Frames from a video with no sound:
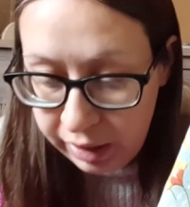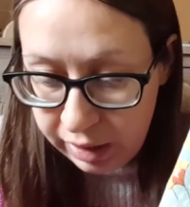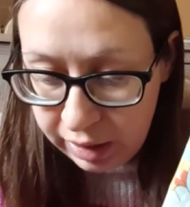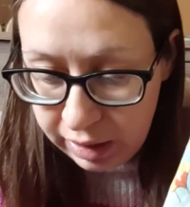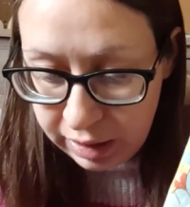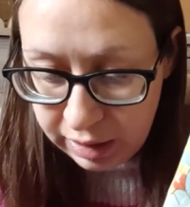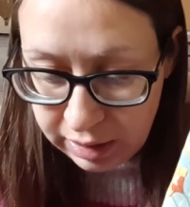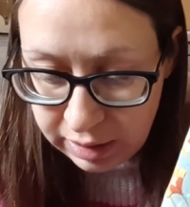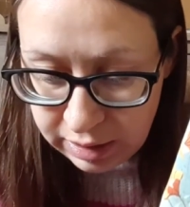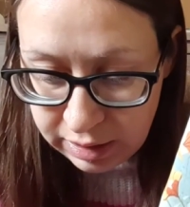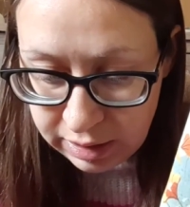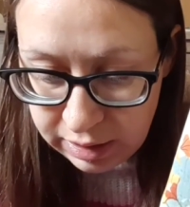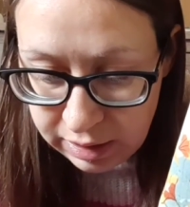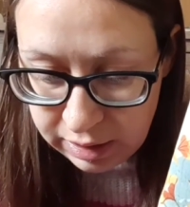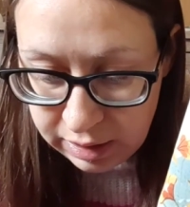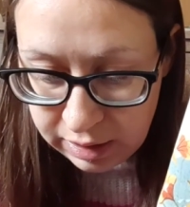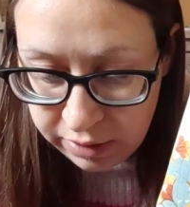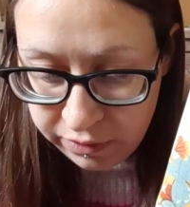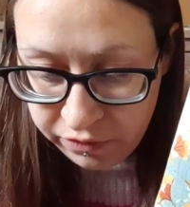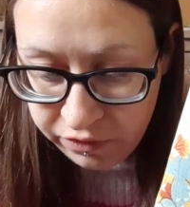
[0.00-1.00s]
is
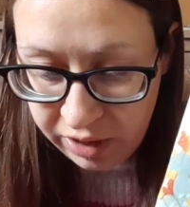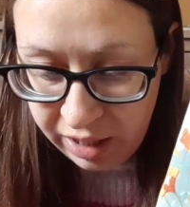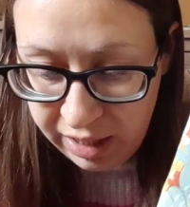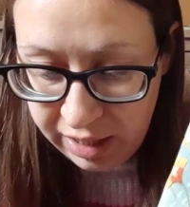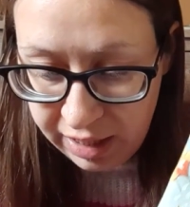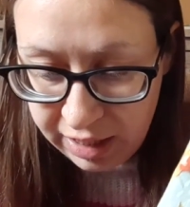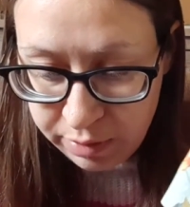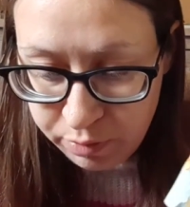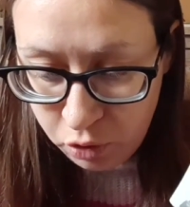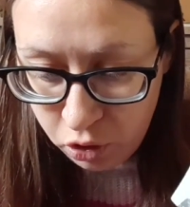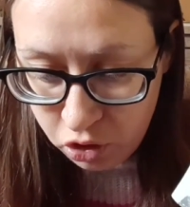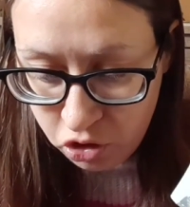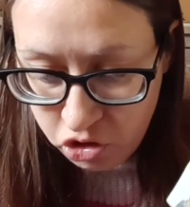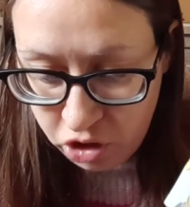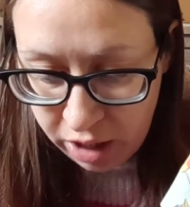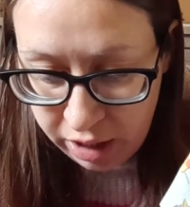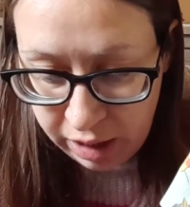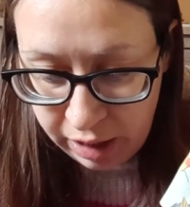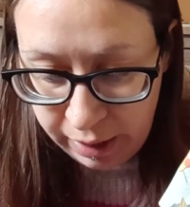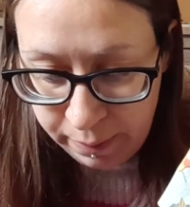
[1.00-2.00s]
Phoenix Book
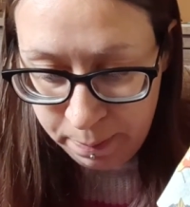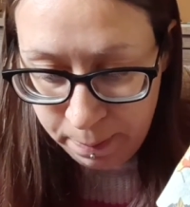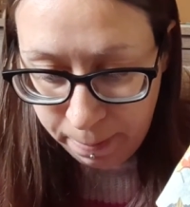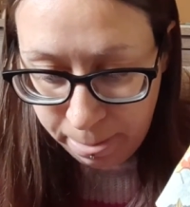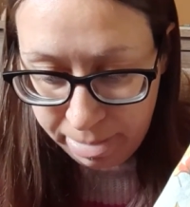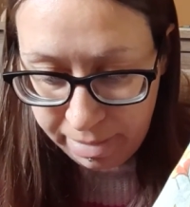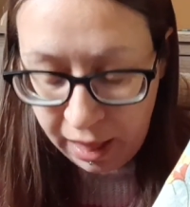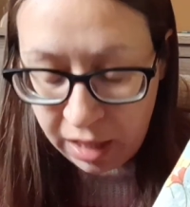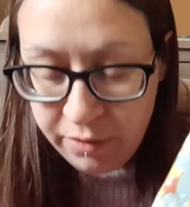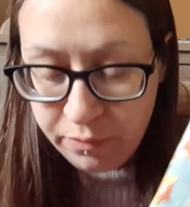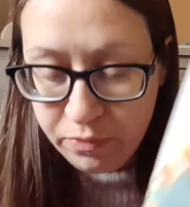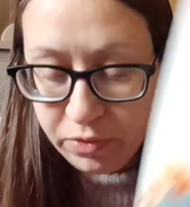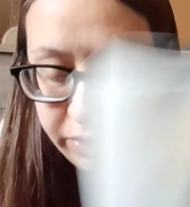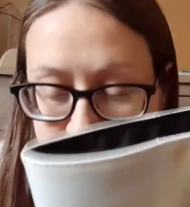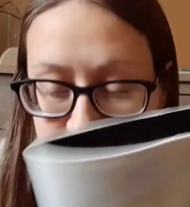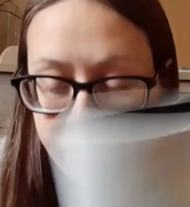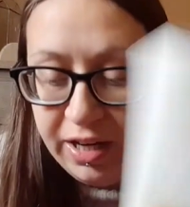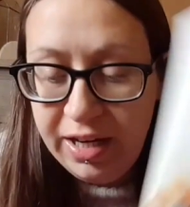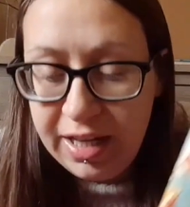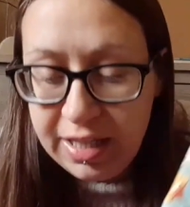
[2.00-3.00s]
Dragon, uh,
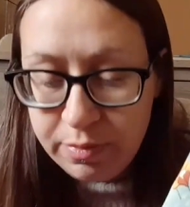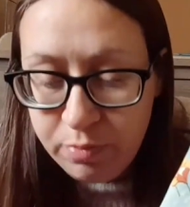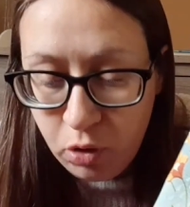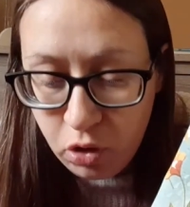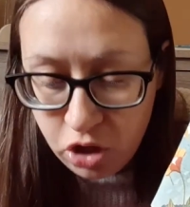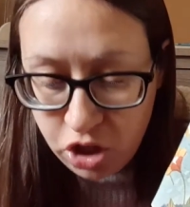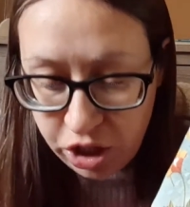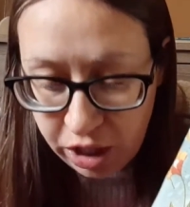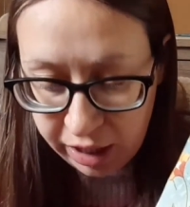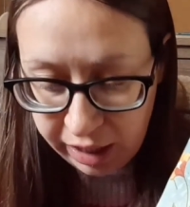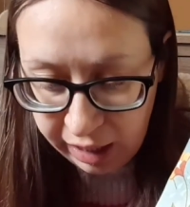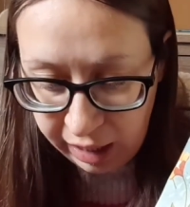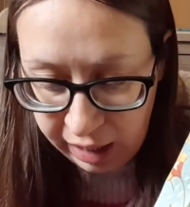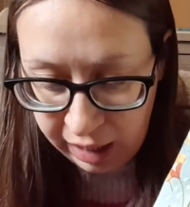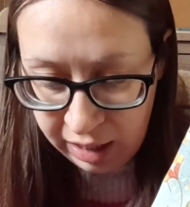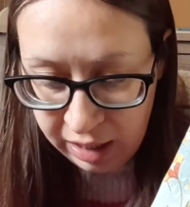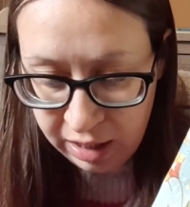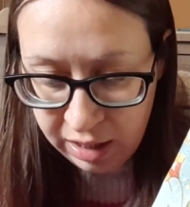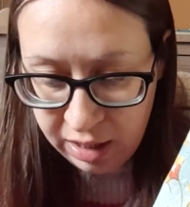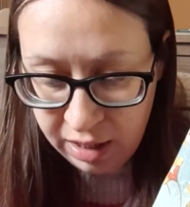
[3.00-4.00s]
Phoenix Book
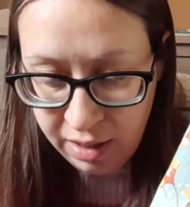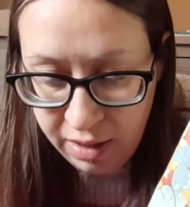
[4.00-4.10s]
Jacket,